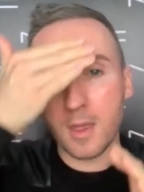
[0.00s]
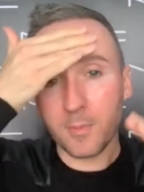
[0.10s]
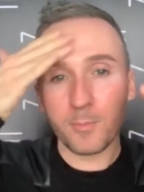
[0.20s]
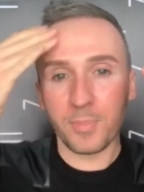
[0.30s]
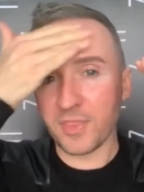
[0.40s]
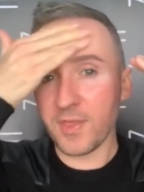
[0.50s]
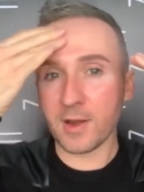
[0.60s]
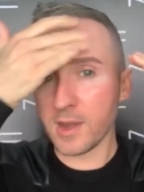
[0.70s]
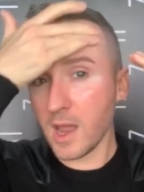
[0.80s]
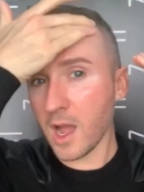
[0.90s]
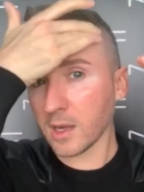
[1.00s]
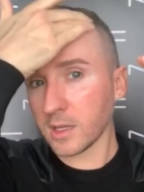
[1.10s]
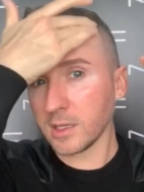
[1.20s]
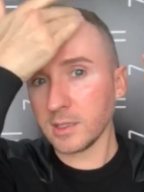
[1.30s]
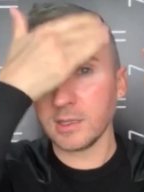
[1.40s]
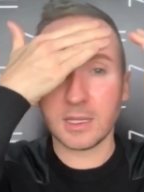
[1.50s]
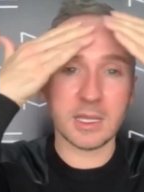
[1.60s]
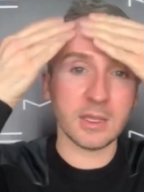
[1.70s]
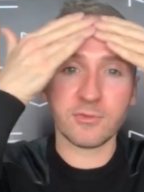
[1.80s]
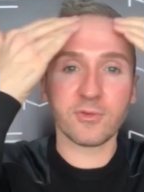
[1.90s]
but they're not gonna
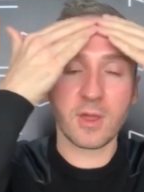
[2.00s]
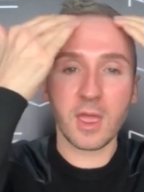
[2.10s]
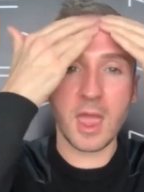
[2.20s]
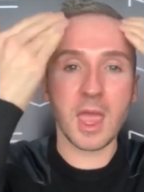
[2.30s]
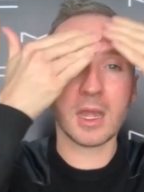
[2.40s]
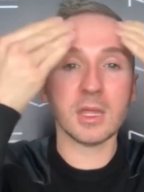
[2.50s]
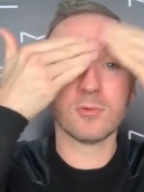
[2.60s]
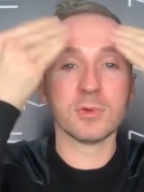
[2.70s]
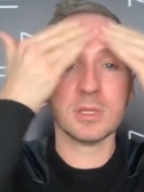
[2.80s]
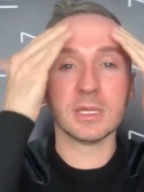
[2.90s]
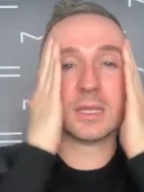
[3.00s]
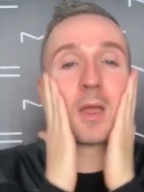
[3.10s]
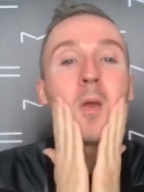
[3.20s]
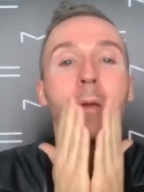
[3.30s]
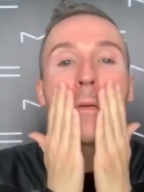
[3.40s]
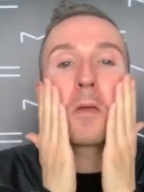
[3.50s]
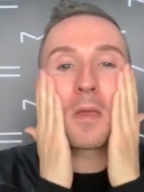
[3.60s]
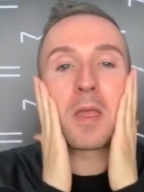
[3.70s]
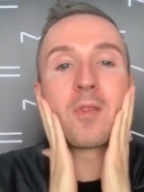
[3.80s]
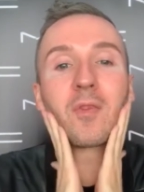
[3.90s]
leave any really
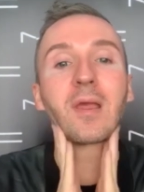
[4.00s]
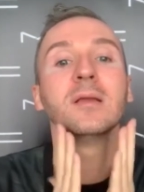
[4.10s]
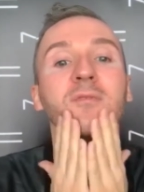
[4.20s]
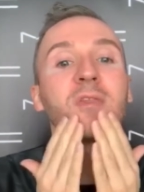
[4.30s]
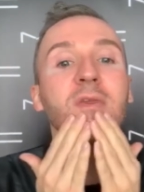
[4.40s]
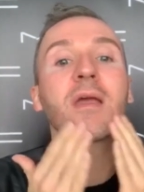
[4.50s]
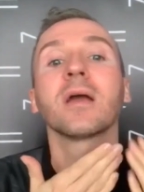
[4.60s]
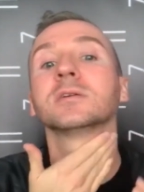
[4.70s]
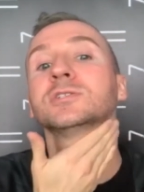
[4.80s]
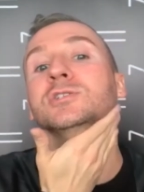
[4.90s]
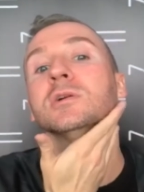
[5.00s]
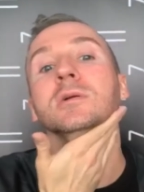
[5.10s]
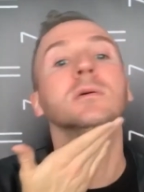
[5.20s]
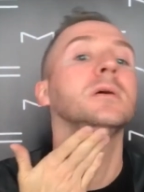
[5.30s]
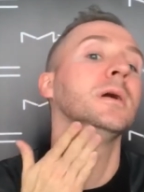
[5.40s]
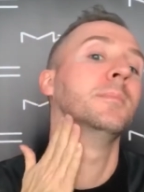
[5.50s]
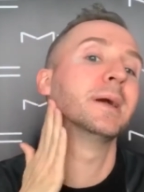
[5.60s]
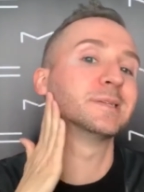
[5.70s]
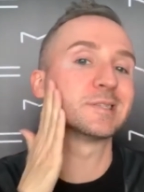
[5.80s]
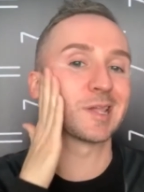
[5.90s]
intense texture on my
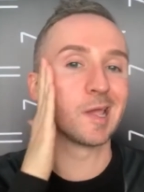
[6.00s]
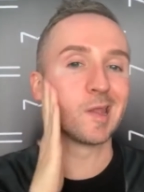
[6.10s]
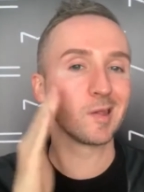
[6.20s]
skin.